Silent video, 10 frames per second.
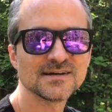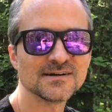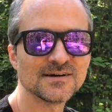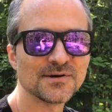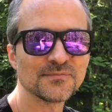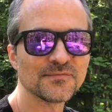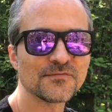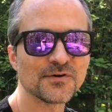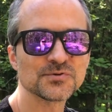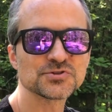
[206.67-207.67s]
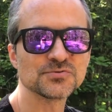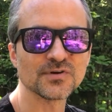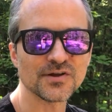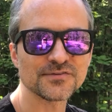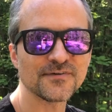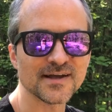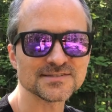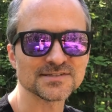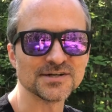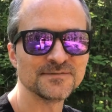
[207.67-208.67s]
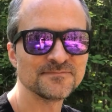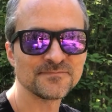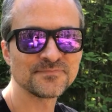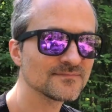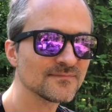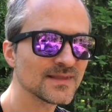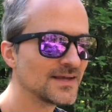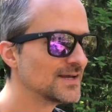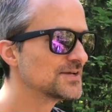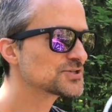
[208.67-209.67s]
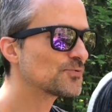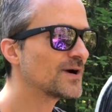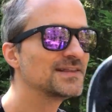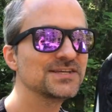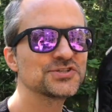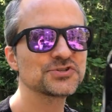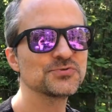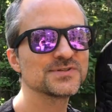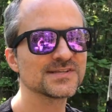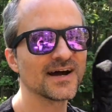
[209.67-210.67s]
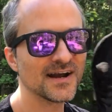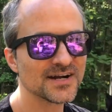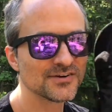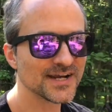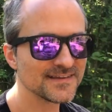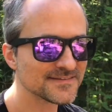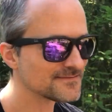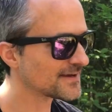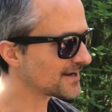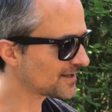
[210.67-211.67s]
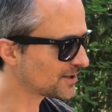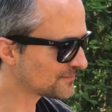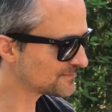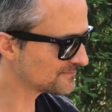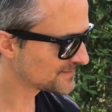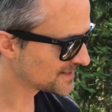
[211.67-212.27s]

um, from a shoe a lot faster. So while these shoes are great and I love them,